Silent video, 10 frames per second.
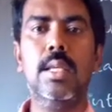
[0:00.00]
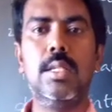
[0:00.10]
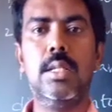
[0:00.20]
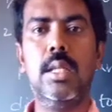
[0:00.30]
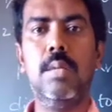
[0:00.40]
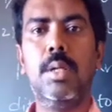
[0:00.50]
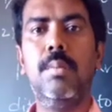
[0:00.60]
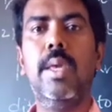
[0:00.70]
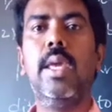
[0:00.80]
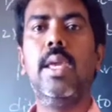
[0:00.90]
is nothing but
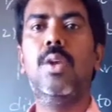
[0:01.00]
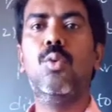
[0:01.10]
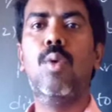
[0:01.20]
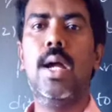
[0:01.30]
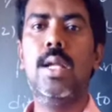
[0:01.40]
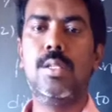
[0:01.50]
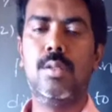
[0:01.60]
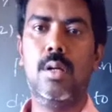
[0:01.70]
making into whites,